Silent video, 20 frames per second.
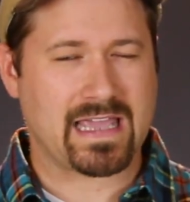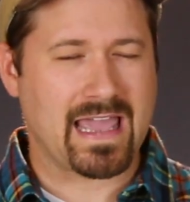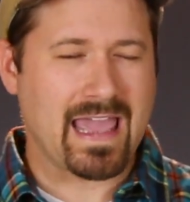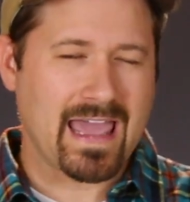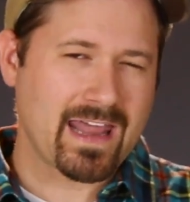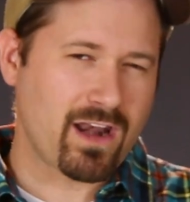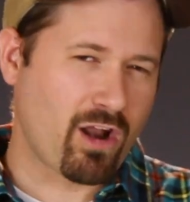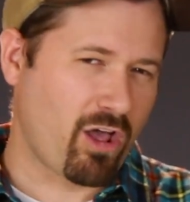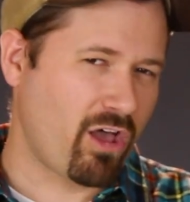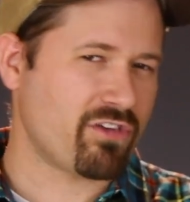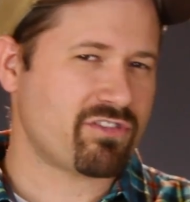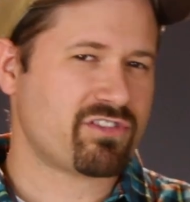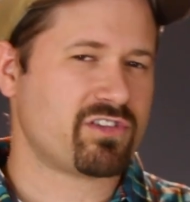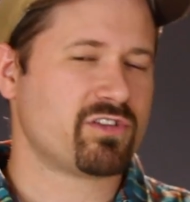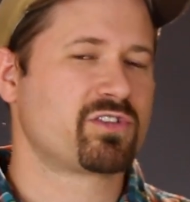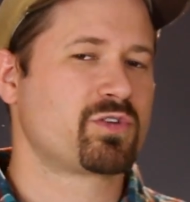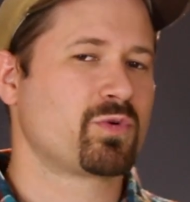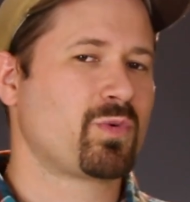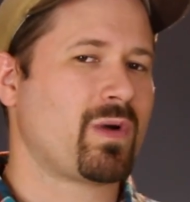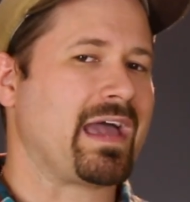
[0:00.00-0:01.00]
and also
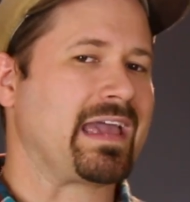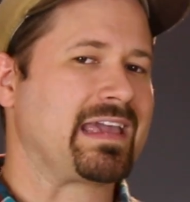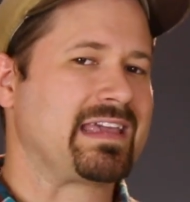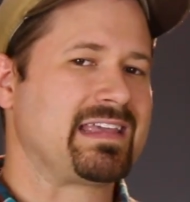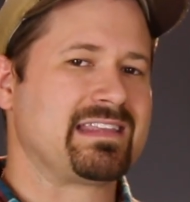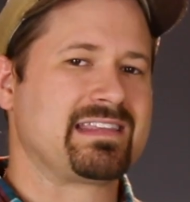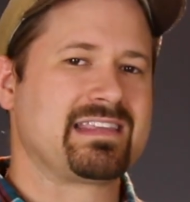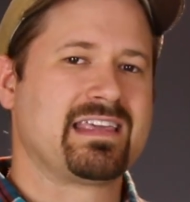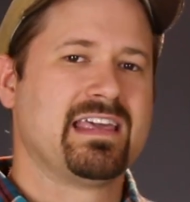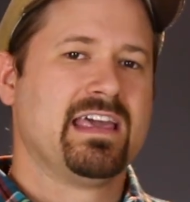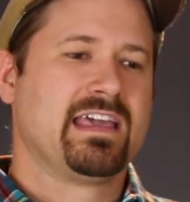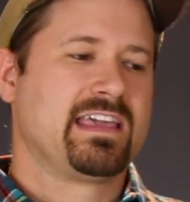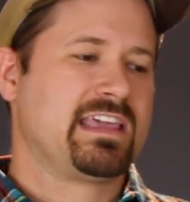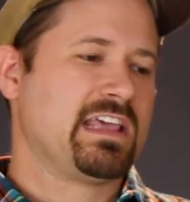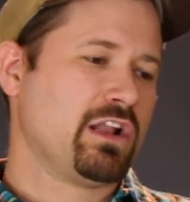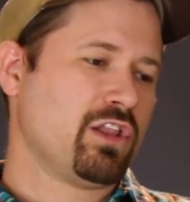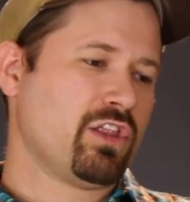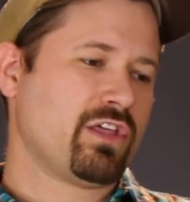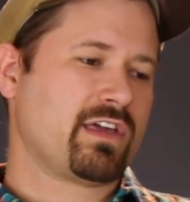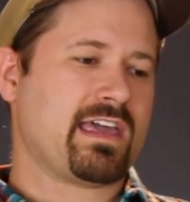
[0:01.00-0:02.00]
so I can get
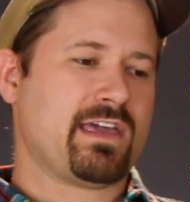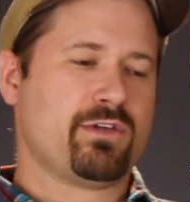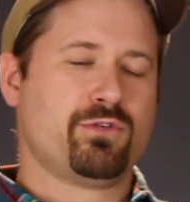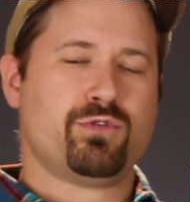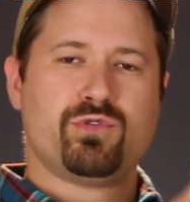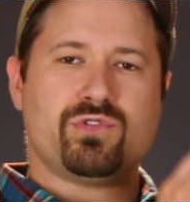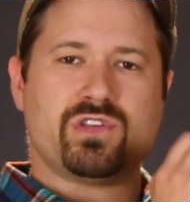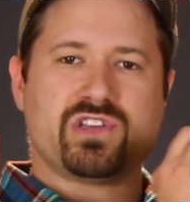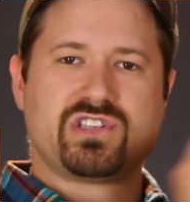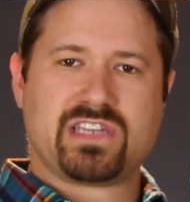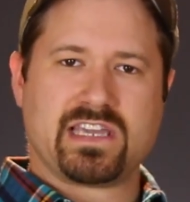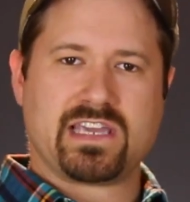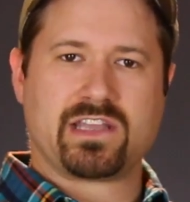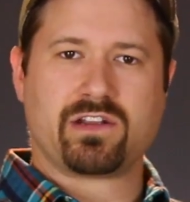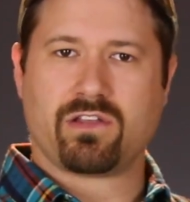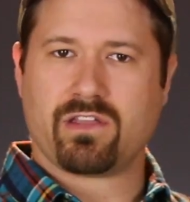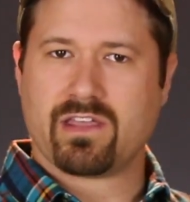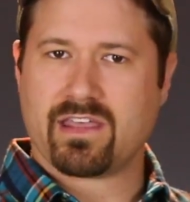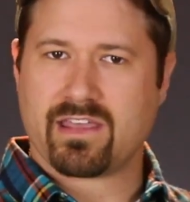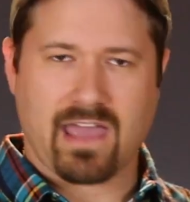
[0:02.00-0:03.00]
a look at who the
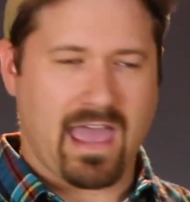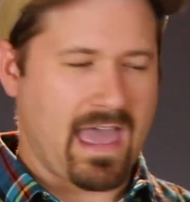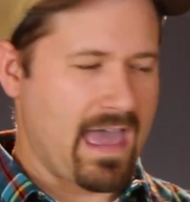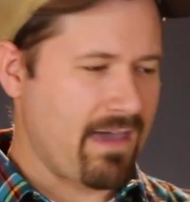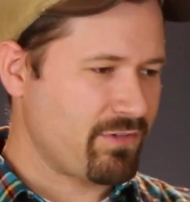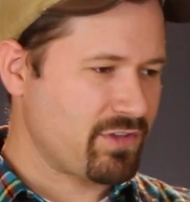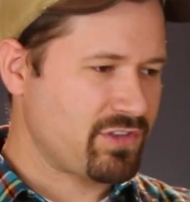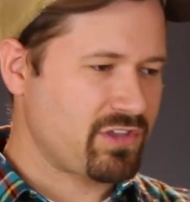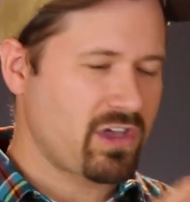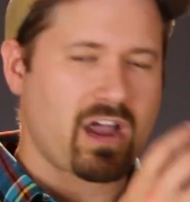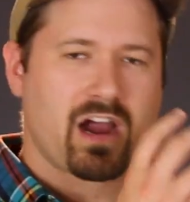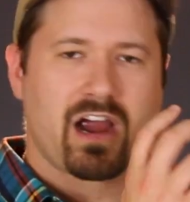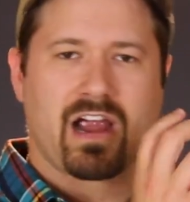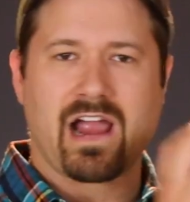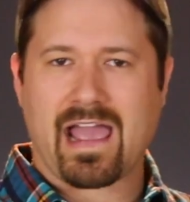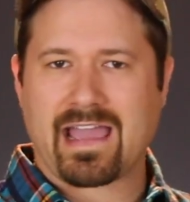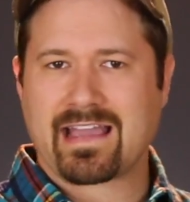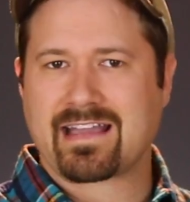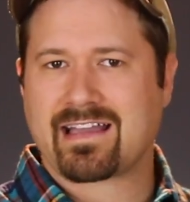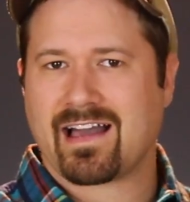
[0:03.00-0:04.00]
channel avatar
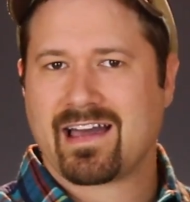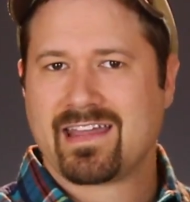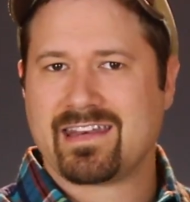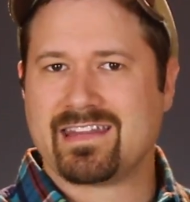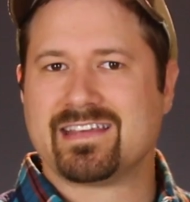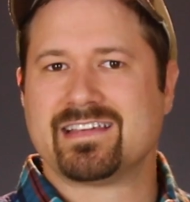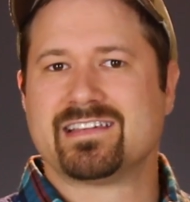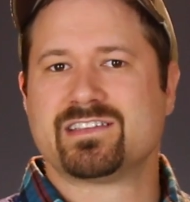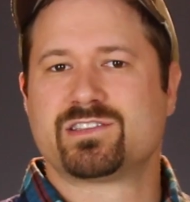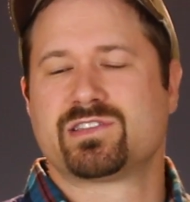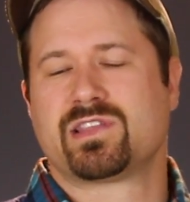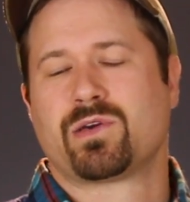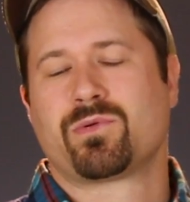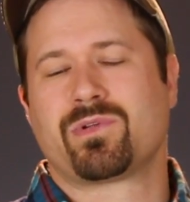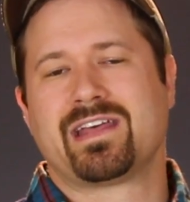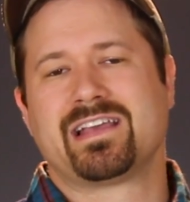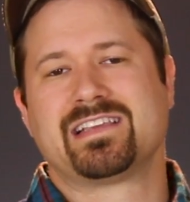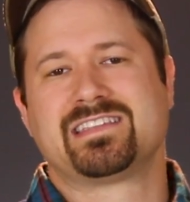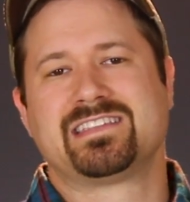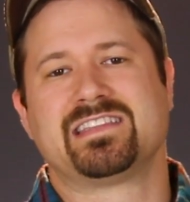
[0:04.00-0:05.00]
icon is, so that when
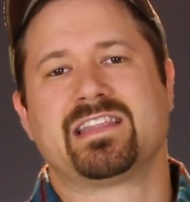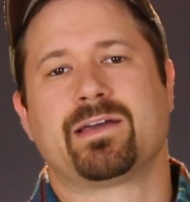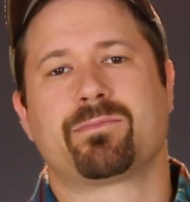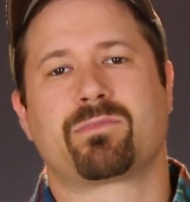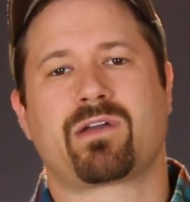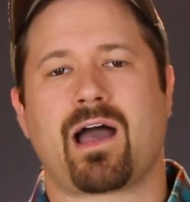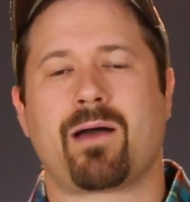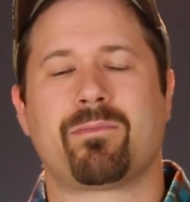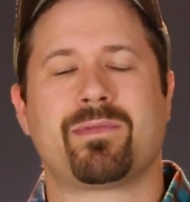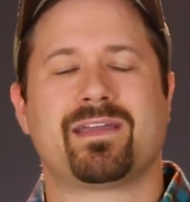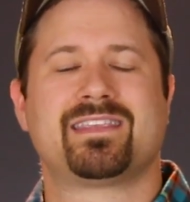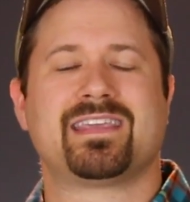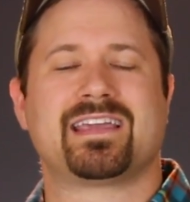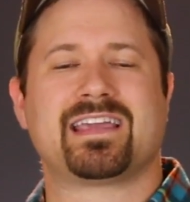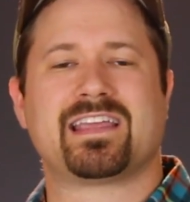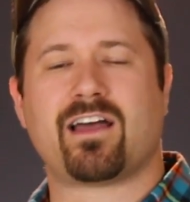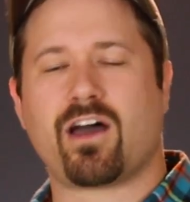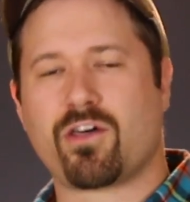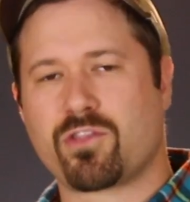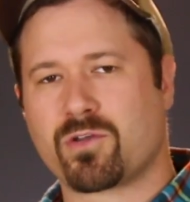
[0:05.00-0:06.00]
I see them commenting
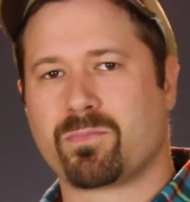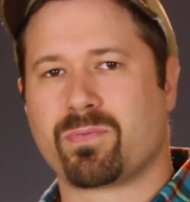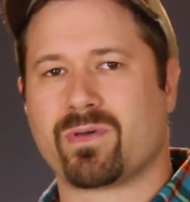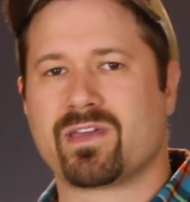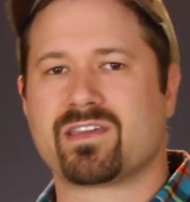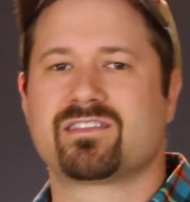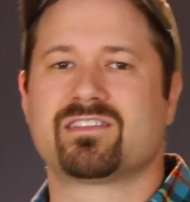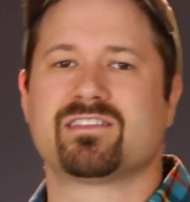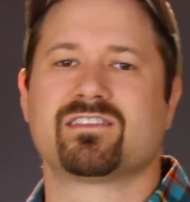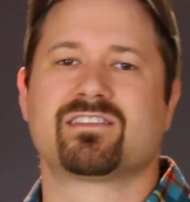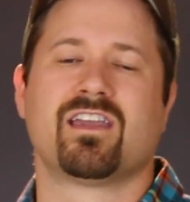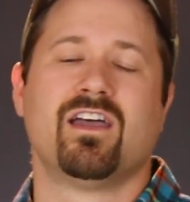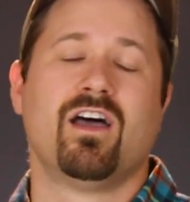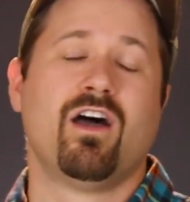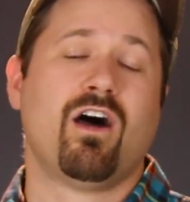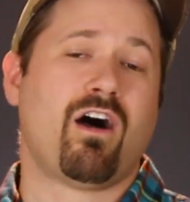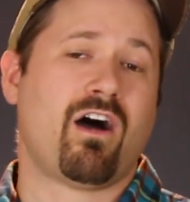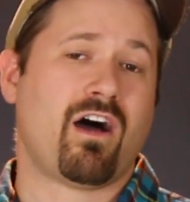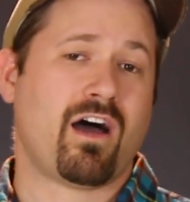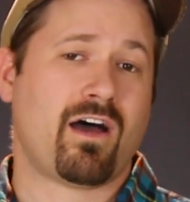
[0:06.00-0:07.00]
in other places
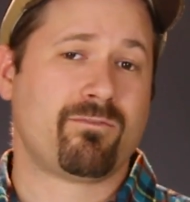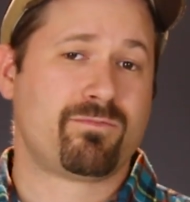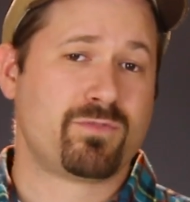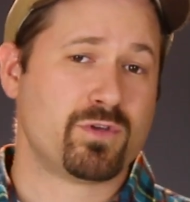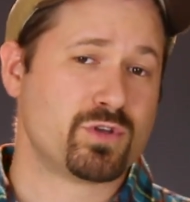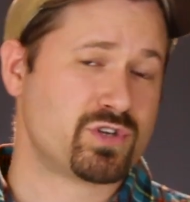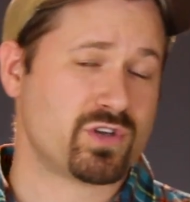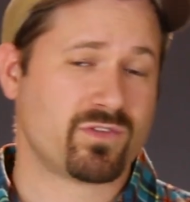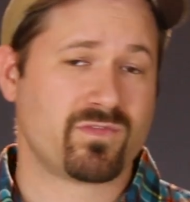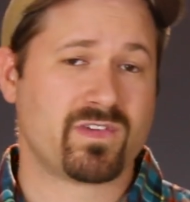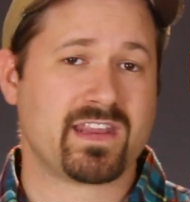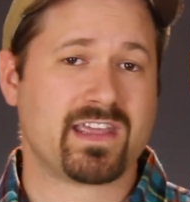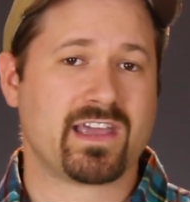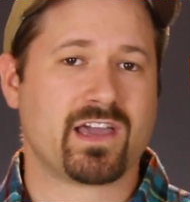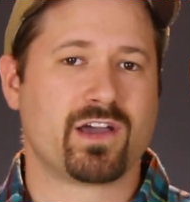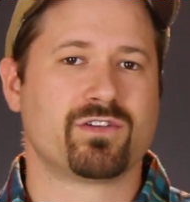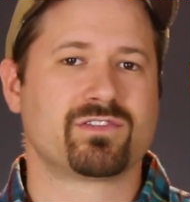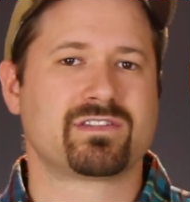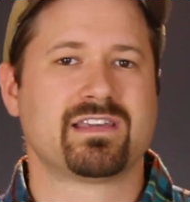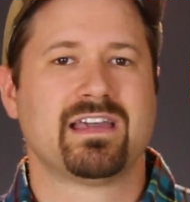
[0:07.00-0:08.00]
on future
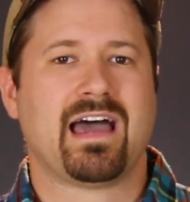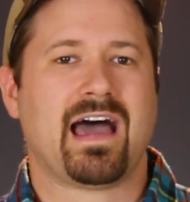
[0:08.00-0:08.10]
videos,